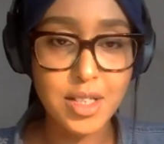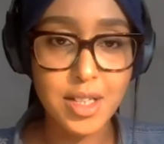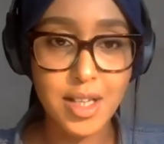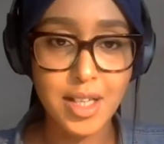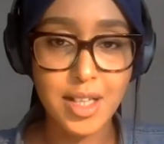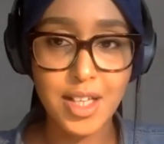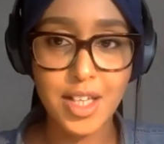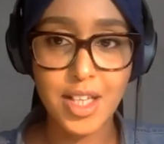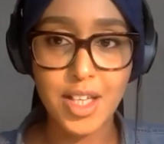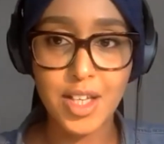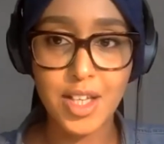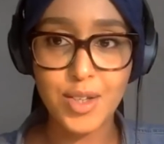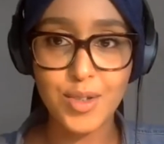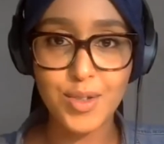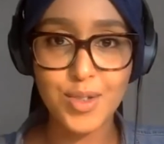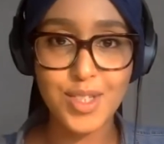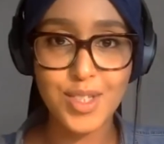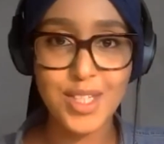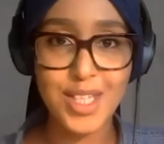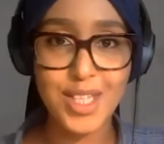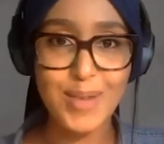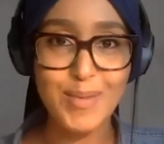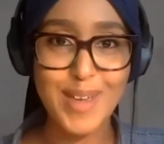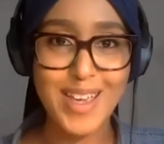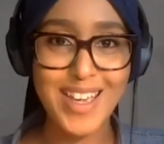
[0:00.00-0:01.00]
Can you
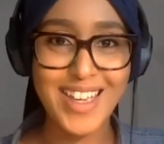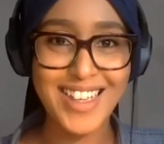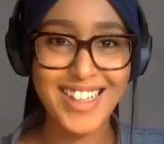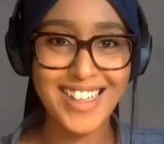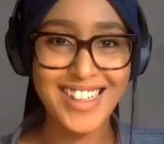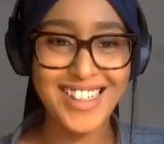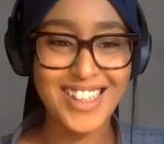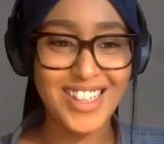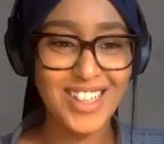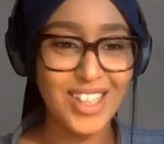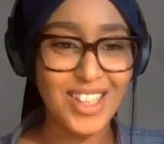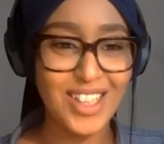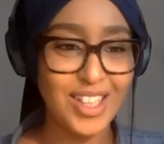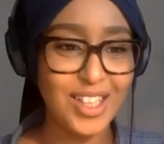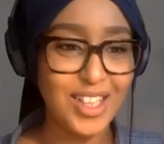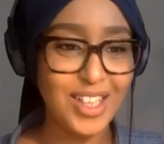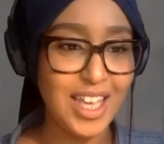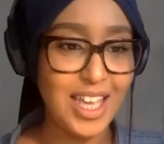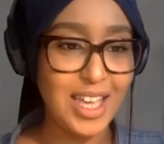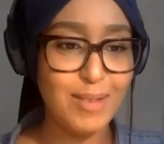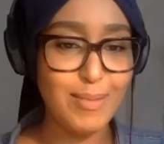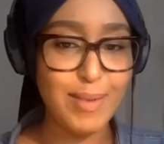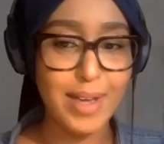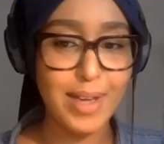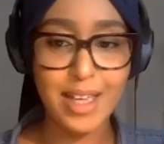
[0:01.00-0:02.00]
see me and
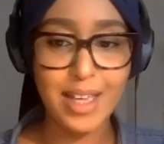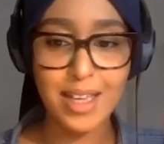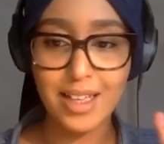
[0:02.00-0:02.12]
hear me?